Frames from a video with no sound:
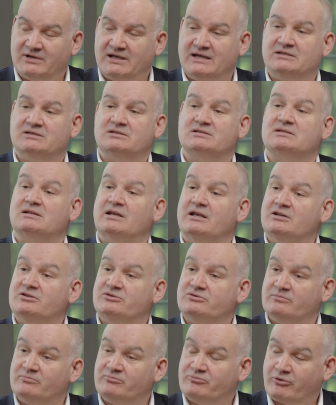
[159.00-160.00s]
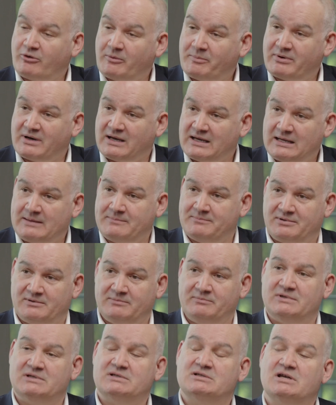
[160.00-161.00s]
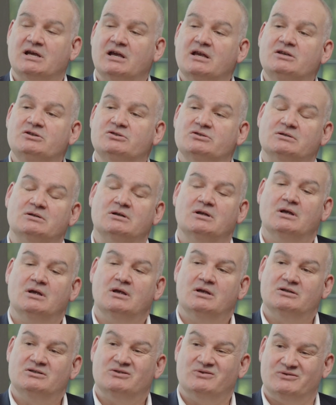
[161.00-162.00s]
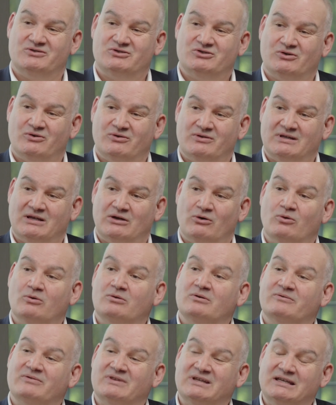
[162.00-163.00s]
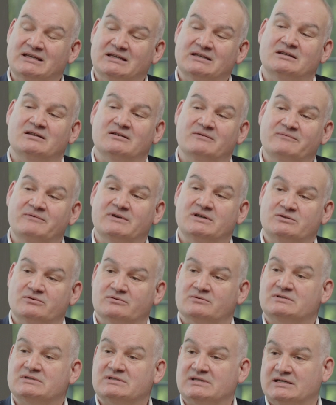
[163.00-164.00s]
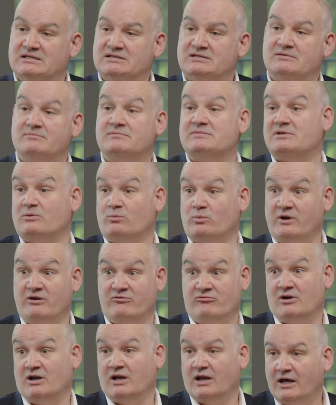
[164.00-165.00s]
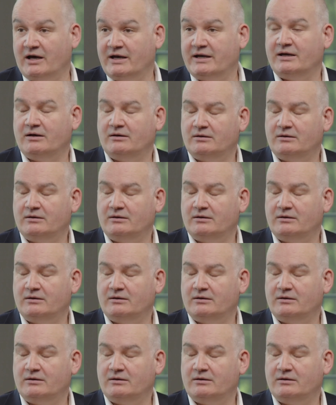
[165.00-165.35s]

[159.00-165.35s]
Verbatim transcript: legislation, proper implementation to ensure that all of the individual systems that we rely